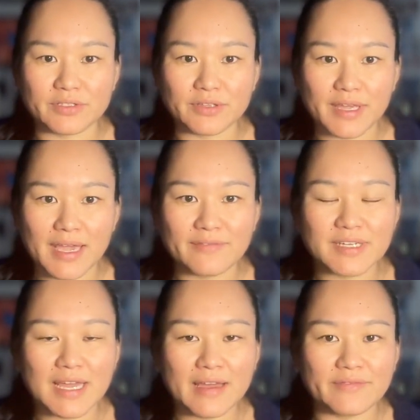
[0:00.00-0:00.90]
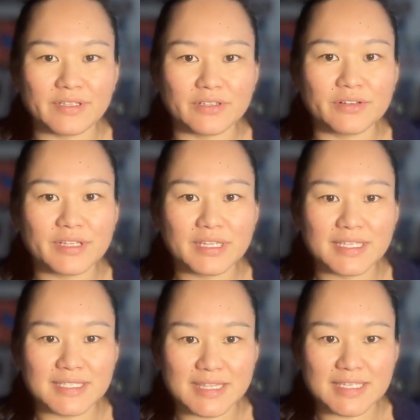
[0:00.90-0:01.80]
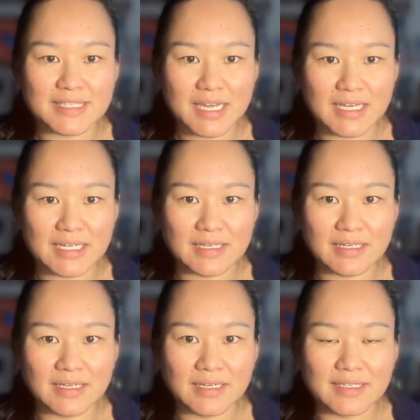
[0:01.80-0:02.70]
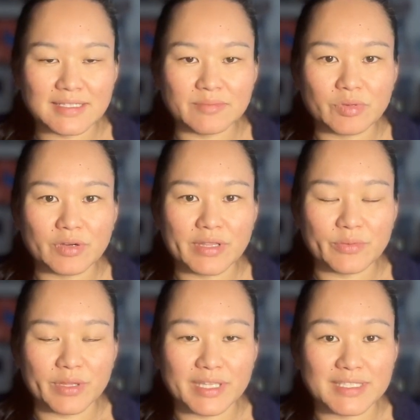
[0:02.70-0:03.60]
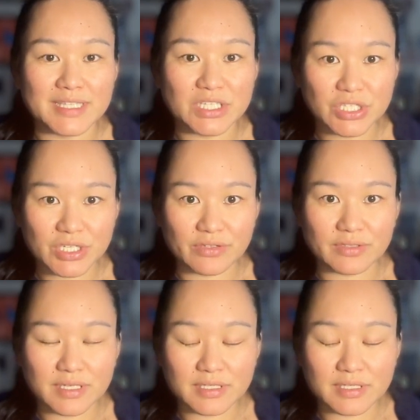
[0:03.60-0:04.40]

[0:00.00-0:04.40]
So they have to have the little thing that's in the sun symbol and the one that's in the shield.